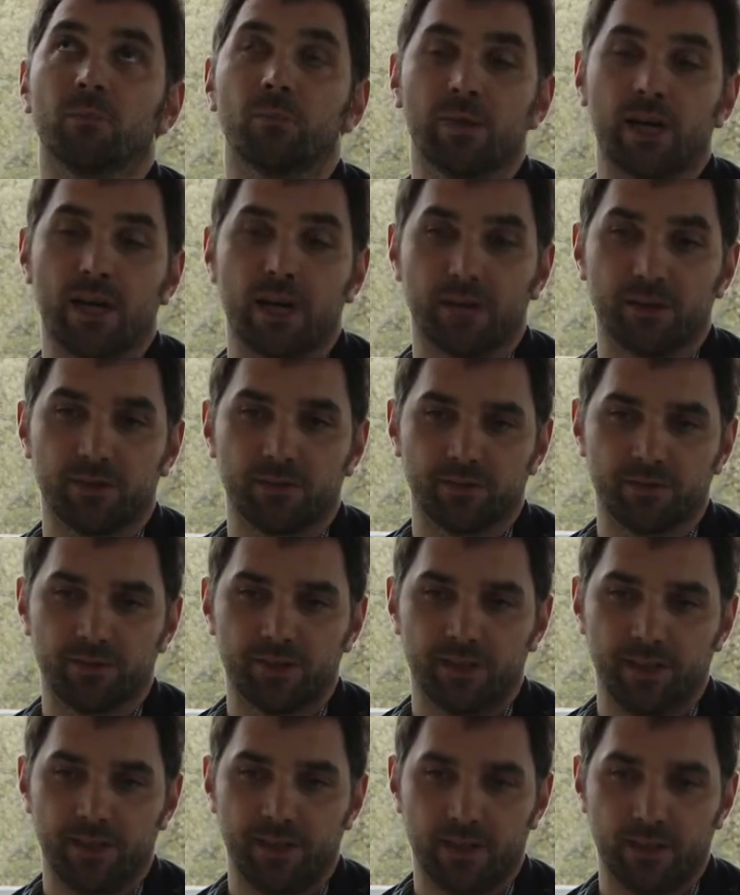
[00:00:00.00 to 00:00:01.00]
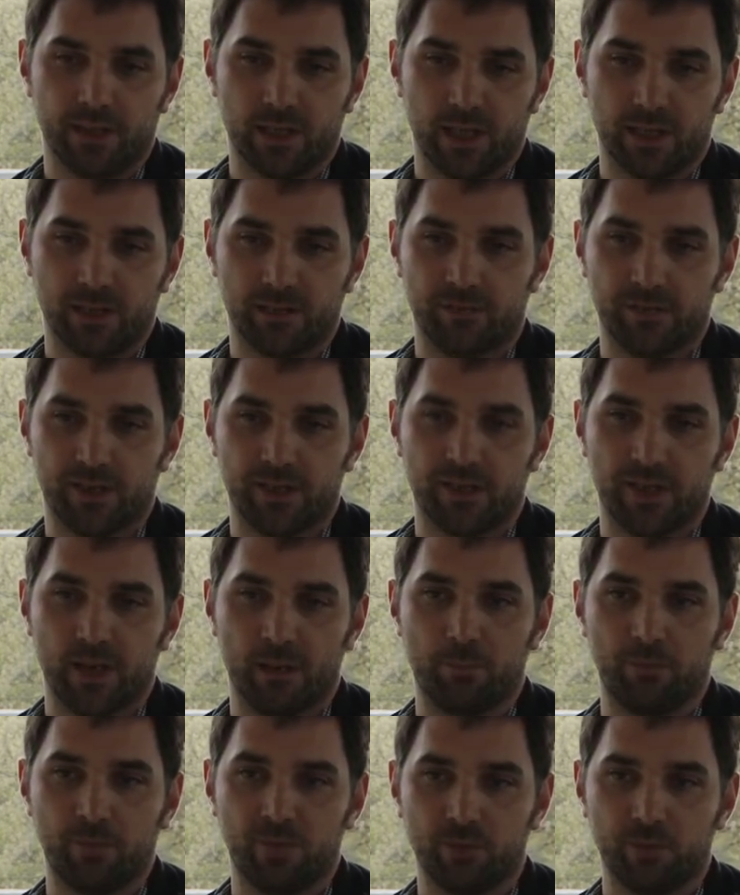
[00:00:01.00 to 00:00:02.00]
part of the kind of
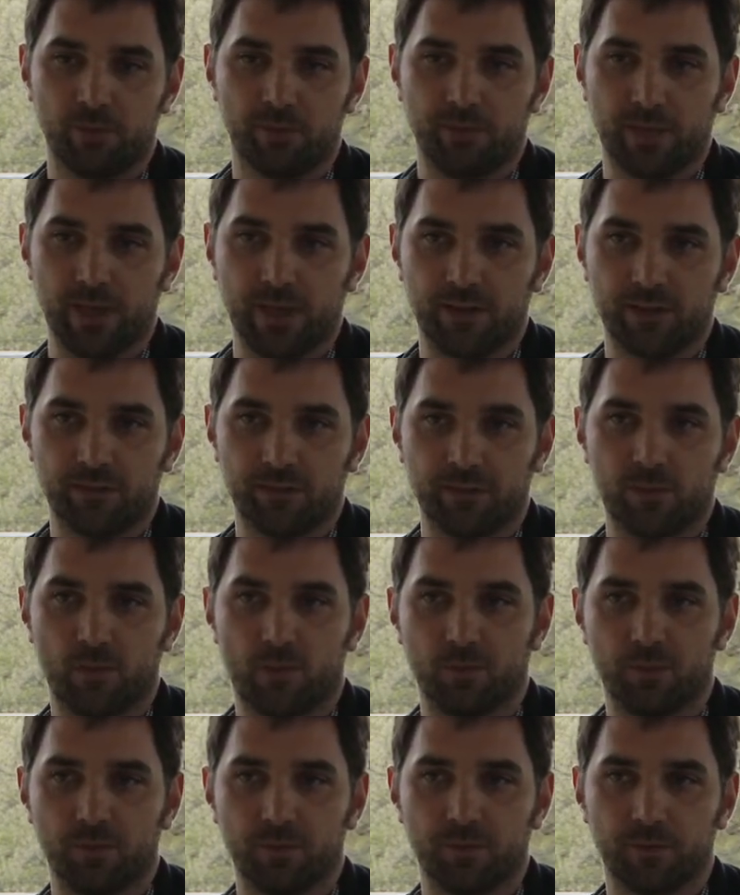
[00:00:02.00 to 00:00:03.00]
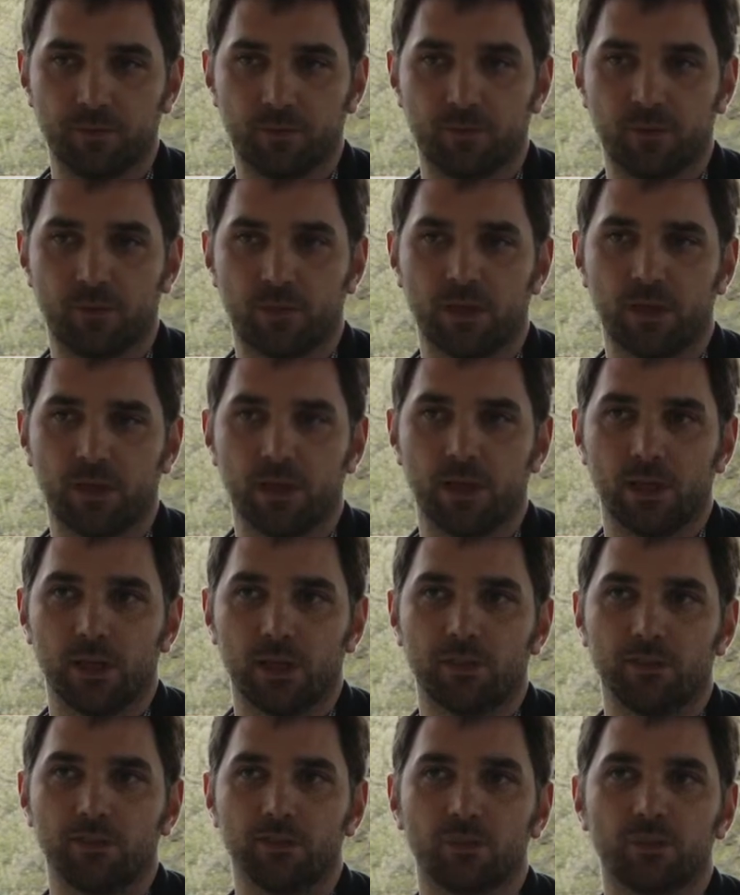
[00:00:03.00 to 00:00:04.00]
attempt to find forms to
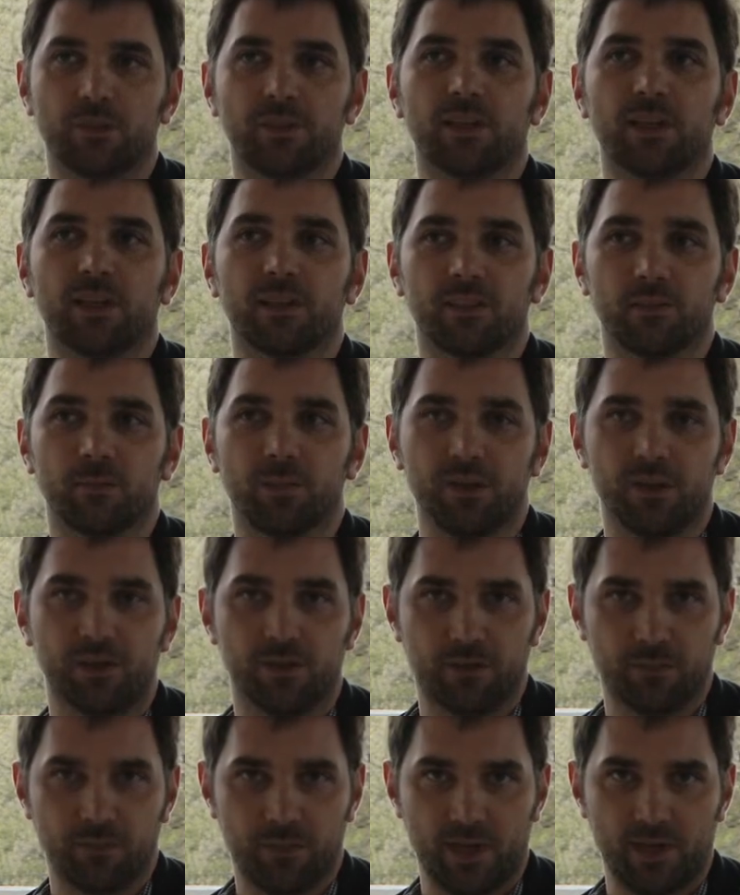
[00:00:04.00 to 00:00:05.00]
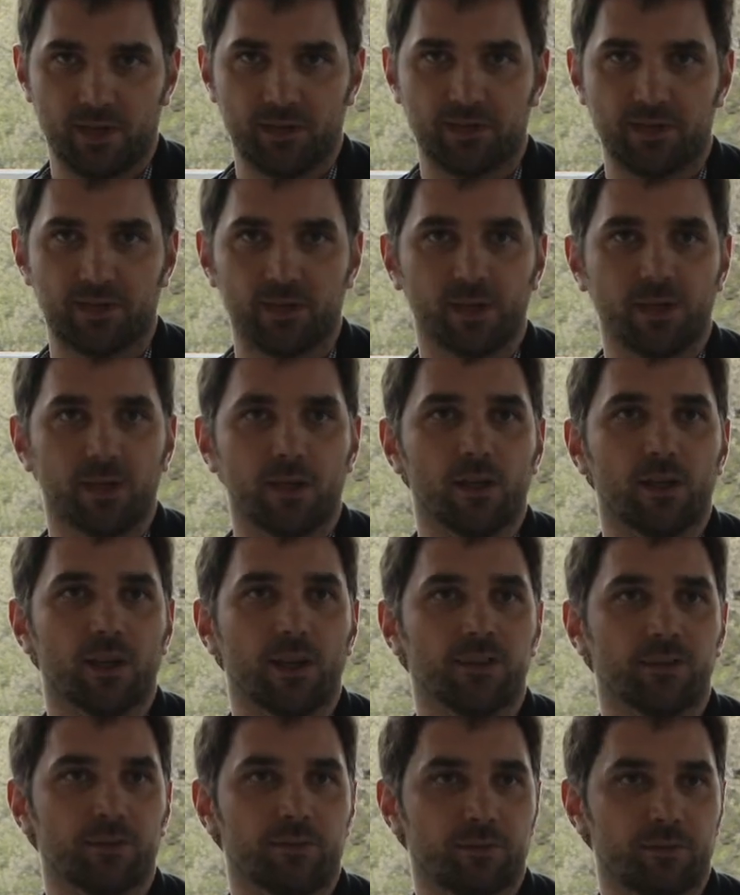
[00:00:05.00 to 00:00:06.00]
use the exhibition space
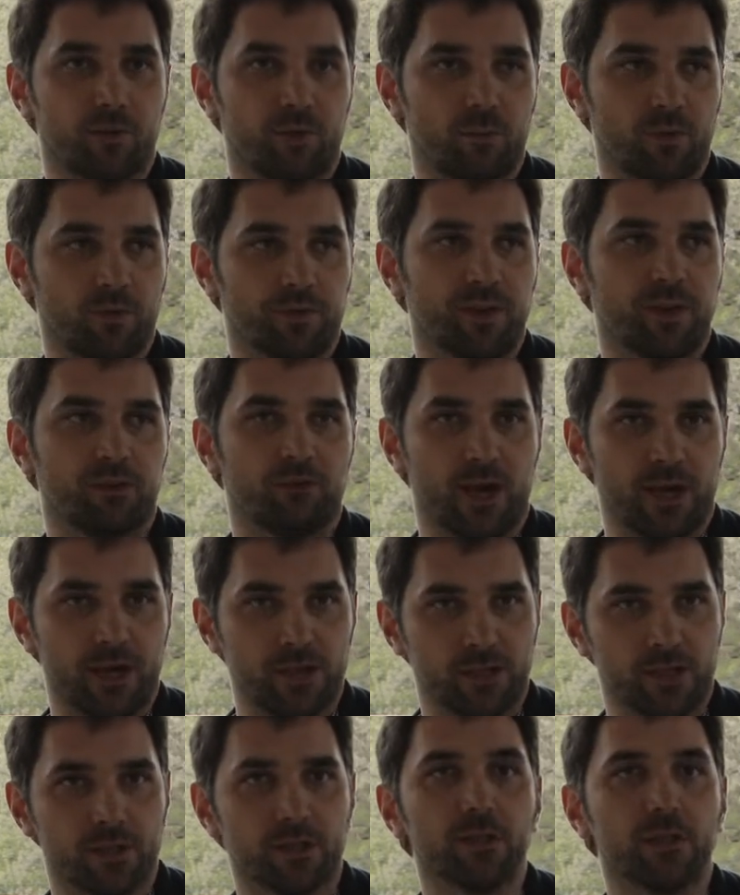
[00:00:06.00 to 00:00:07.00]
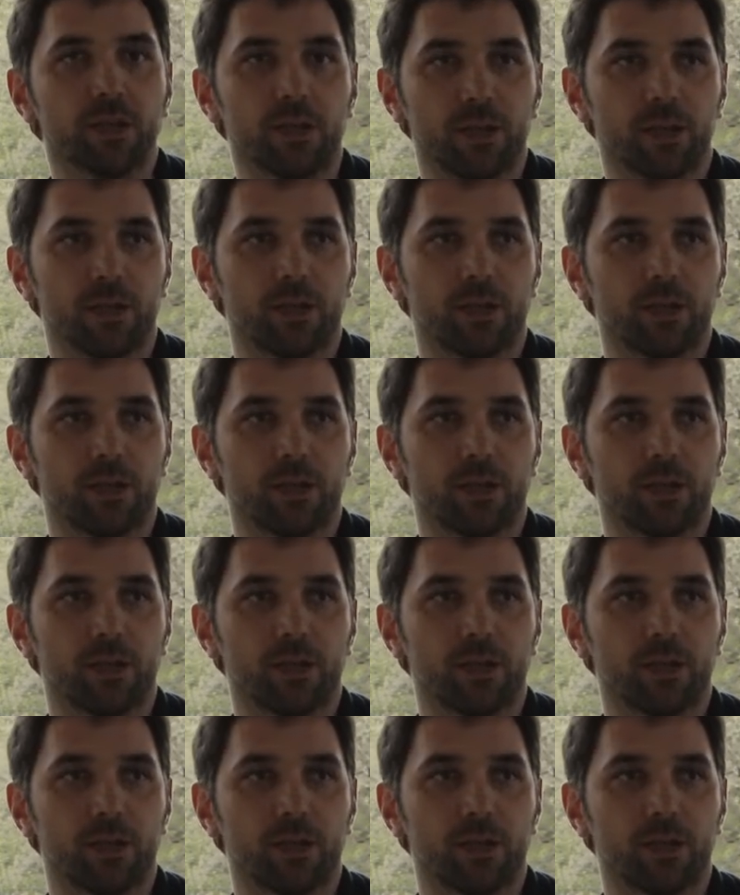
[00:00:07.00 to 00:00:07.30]
as a form of narration,